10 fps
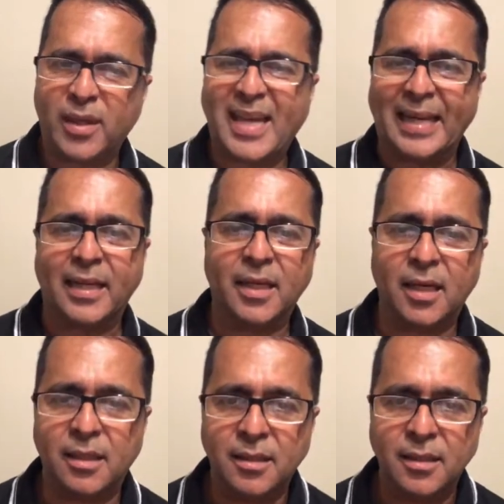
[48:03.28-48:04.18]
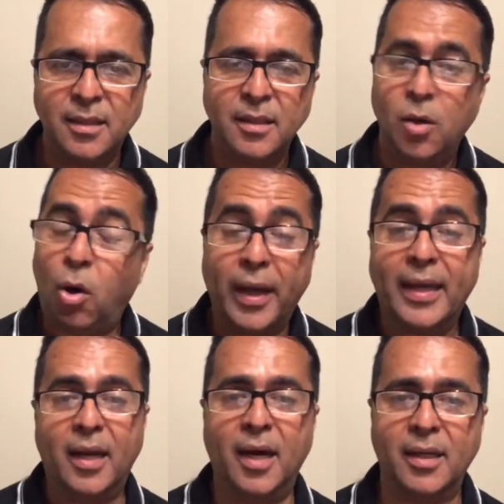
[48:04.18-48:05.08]
or Canada or
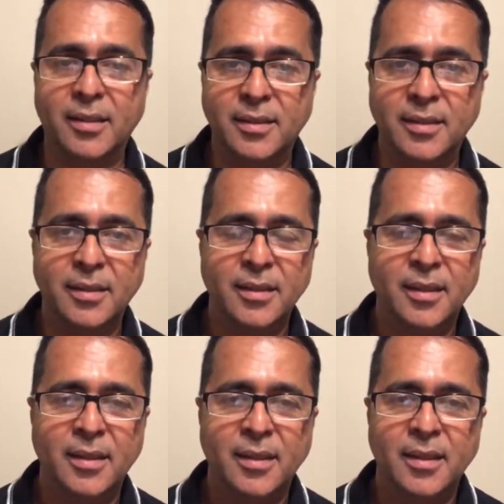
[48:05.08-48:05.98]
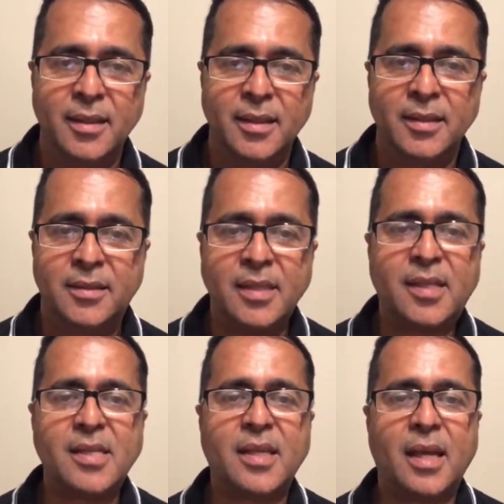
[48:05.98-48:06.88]
England.
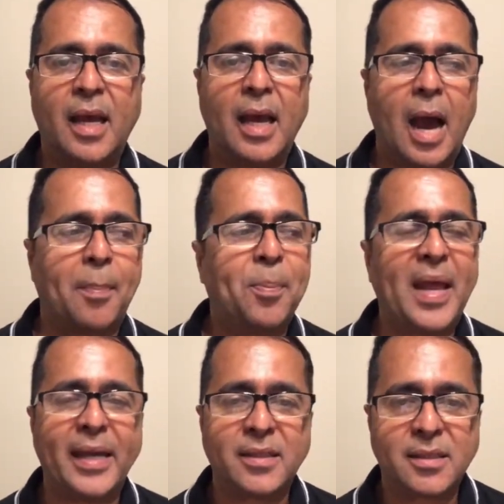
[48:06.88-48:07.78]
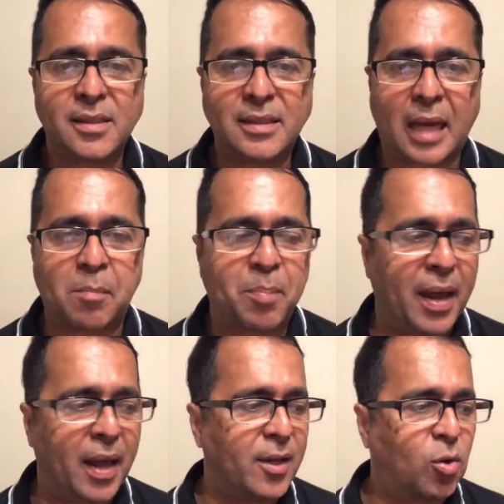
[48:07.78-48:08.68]
This is a place that
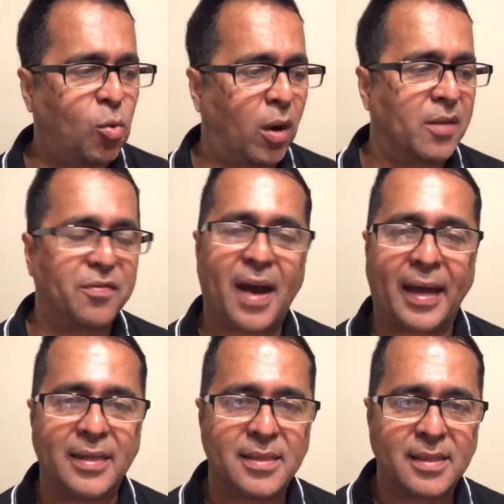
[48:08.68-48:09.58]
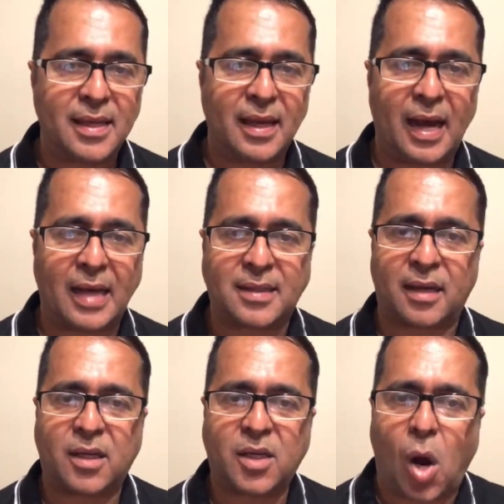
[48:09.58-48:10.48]
barely qualifies
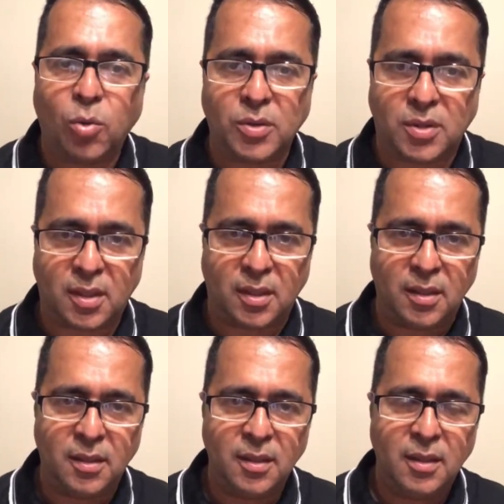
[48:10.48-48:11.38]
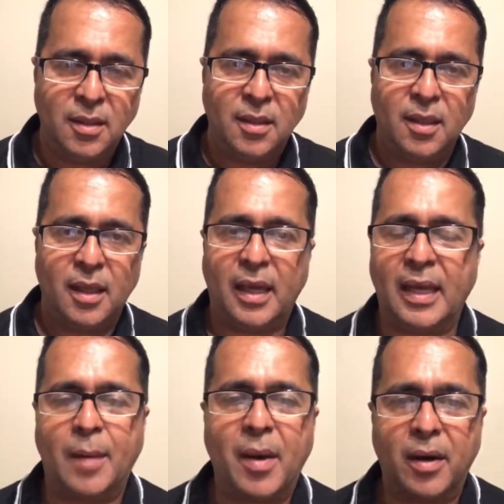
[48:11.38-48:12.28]
as a county
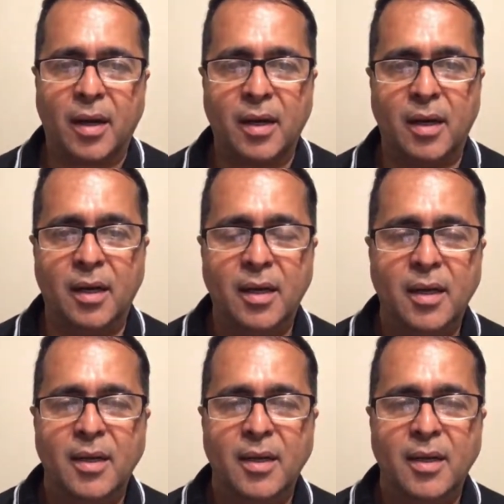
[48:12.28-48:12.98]
in America.